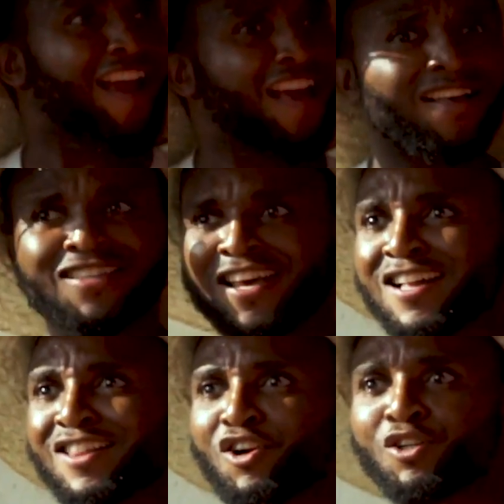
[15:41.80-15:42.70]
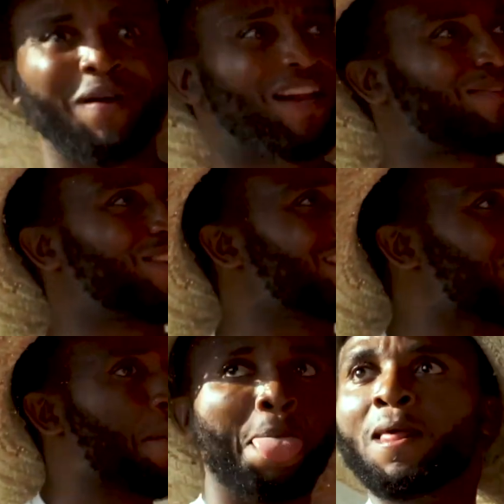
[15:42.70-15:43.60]
please. See, through brothers.
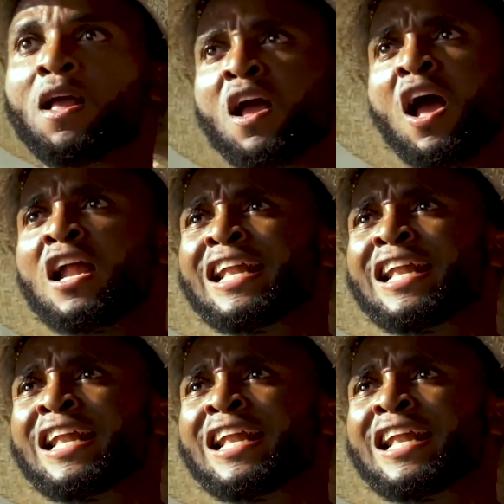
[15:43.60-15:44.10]
Come.